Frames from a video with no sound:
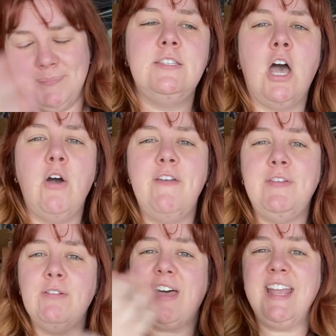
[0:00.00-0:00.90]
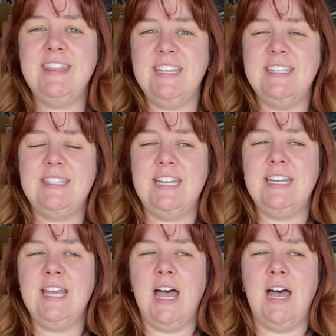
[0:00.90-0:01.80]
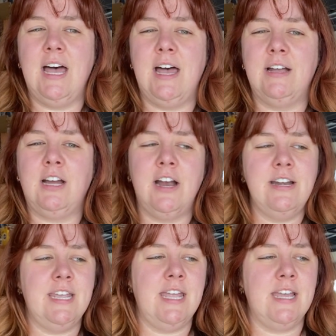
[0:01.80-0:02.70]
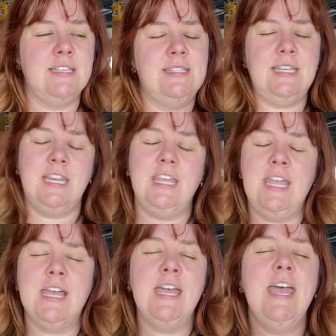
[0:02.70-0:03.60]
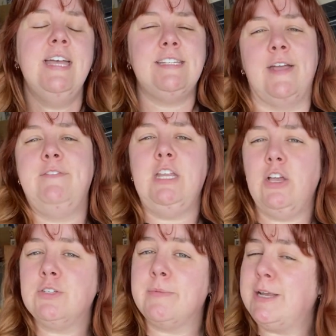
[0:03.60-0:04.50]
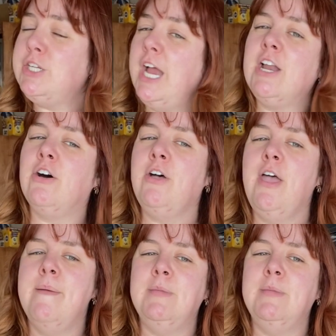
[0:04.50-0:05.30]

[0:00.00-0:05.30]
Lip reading: So if you like these gardening seedling type videos on my channel,